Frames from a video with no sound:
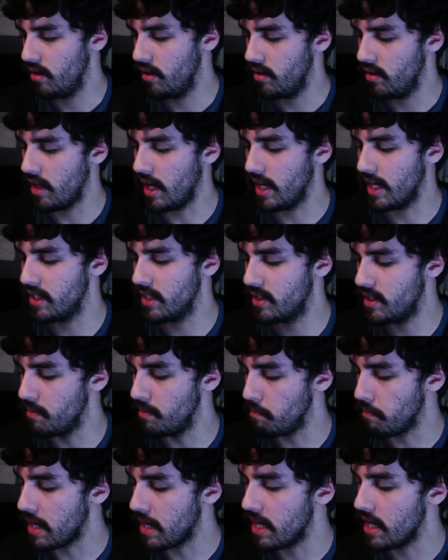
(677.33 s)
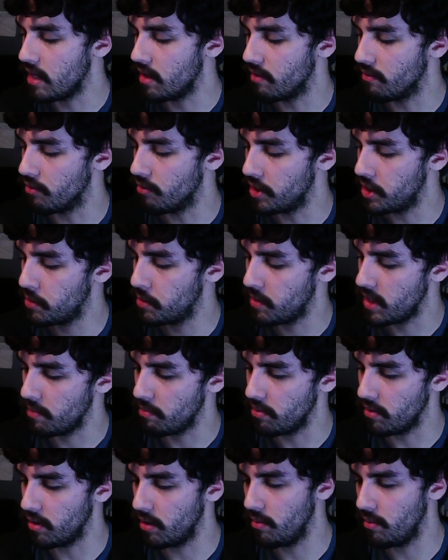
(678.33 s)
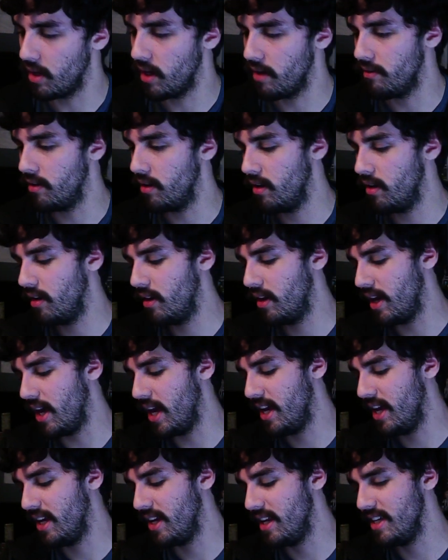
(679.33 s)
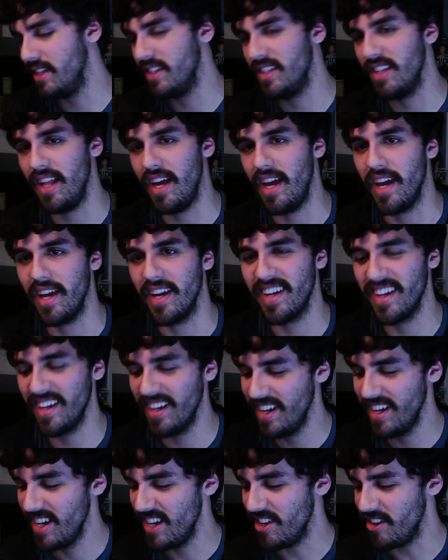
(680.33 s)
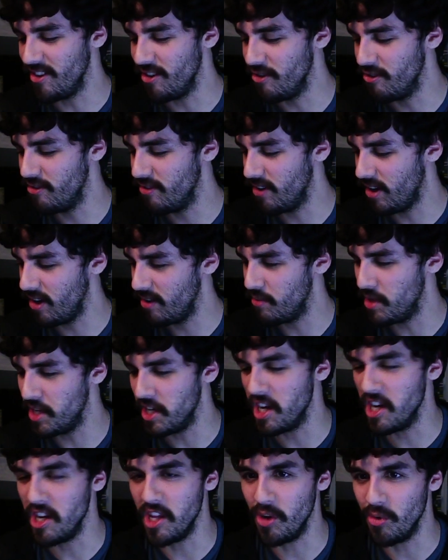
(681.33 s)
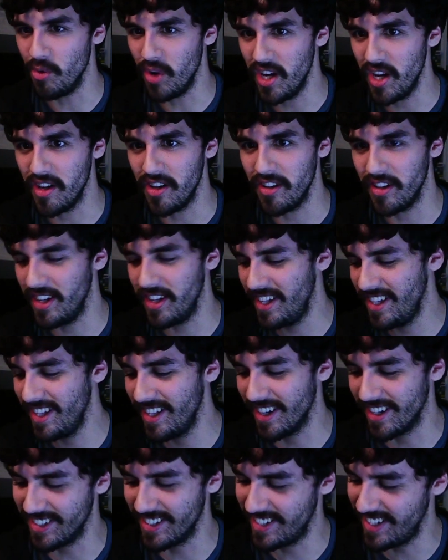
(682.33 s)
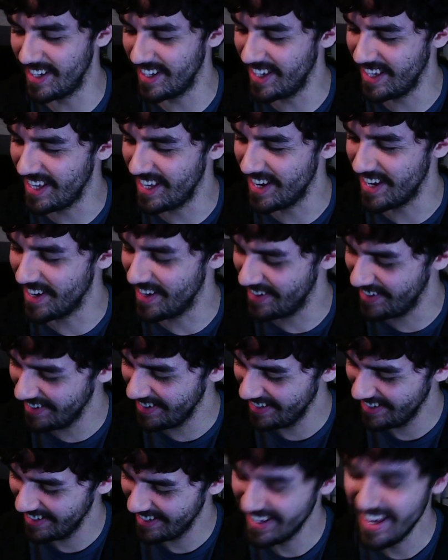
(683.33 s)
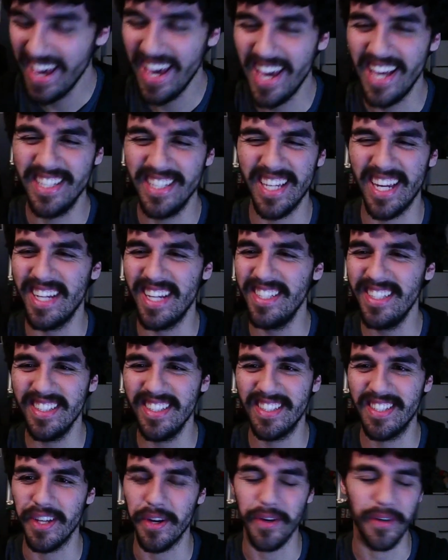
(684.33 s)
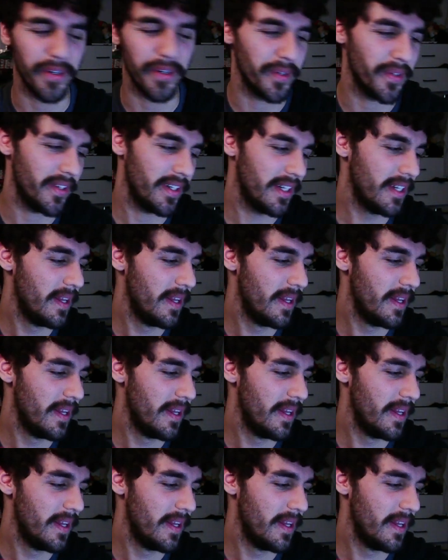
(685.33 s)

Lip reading: I guess the meeting of rich people or whatever, and he's like, "You've all been eating well," it's just so cool.